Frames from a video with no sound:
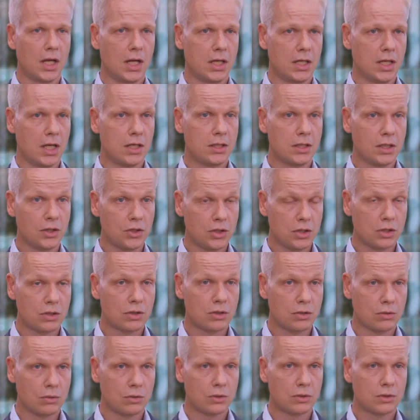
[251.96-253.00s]
In addition
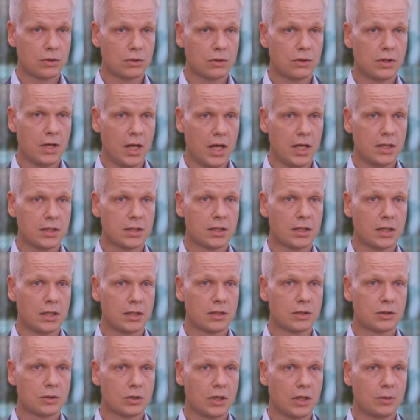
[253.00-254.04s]
to, to that,
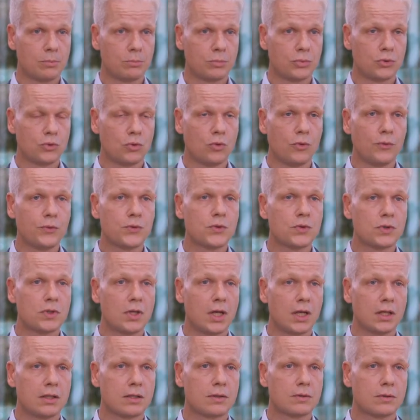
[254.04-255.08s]
it, it proves
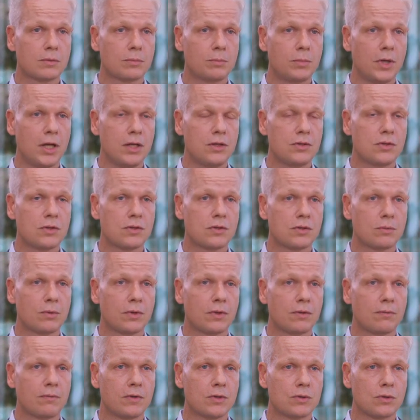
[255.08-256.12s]
that patients
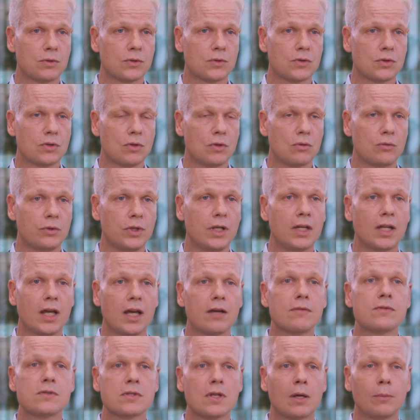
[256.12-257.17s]
with visual snow really
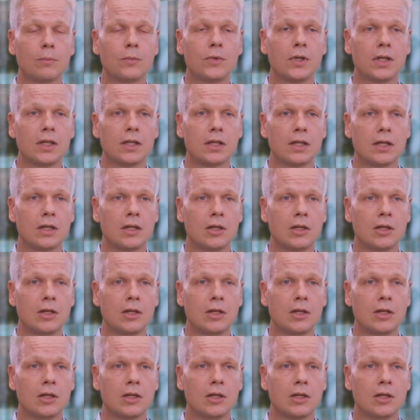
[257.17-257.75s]
have something.